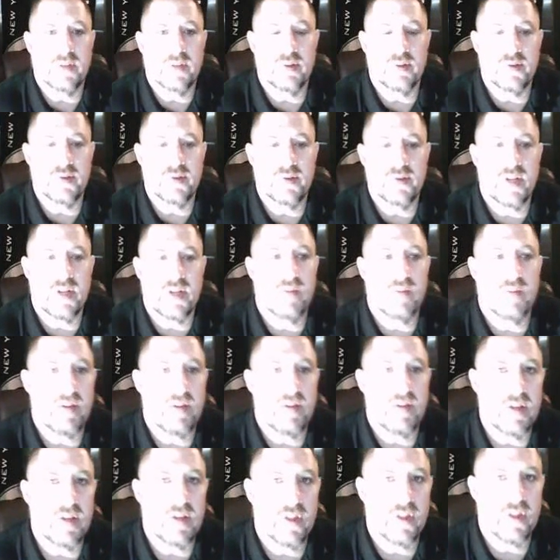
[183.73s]
So instead of
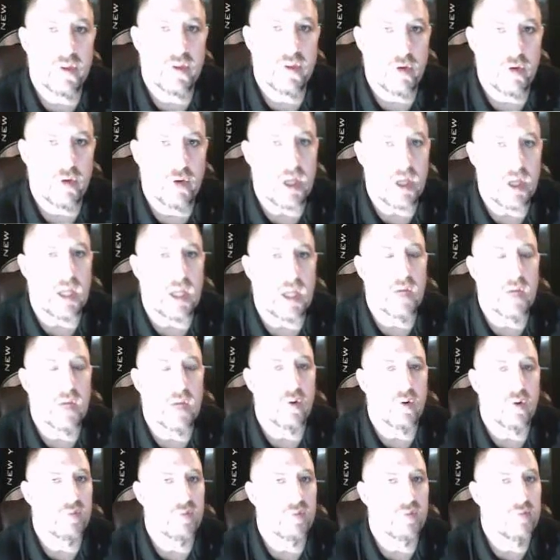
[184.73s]
having 3
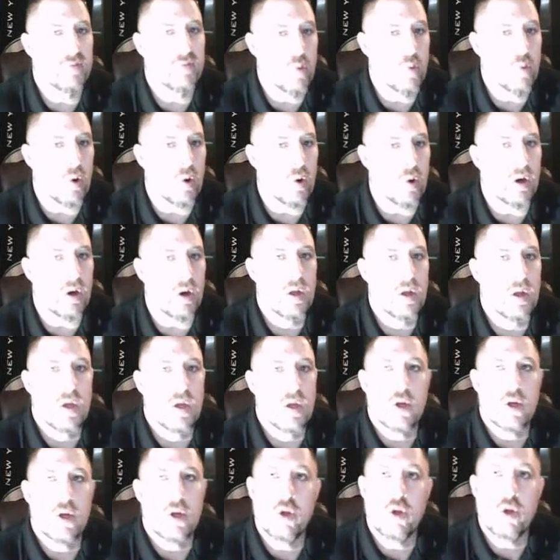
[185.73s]
or 4,
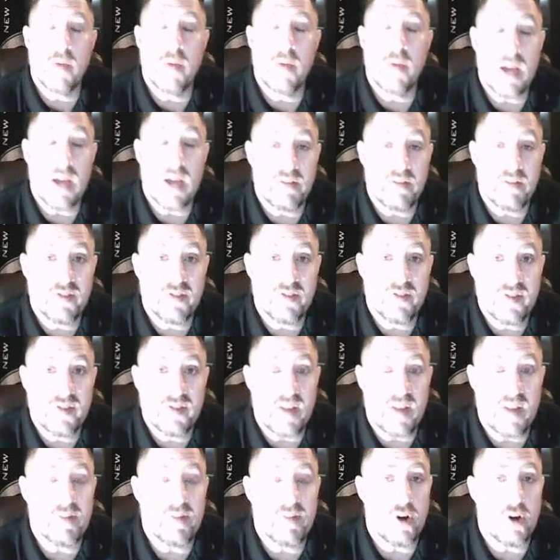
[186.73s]
you may have
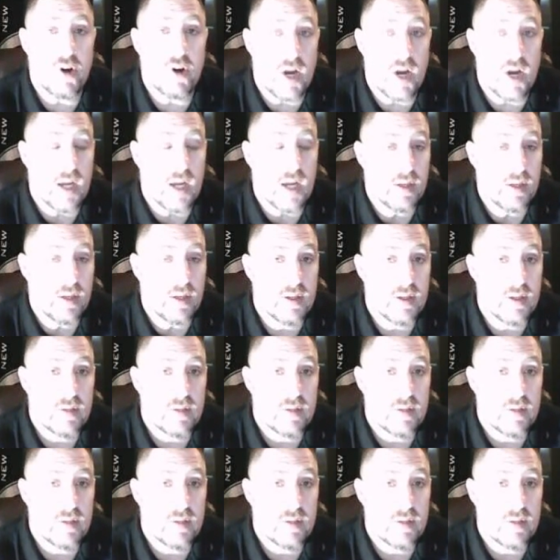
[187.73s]
7 or 8.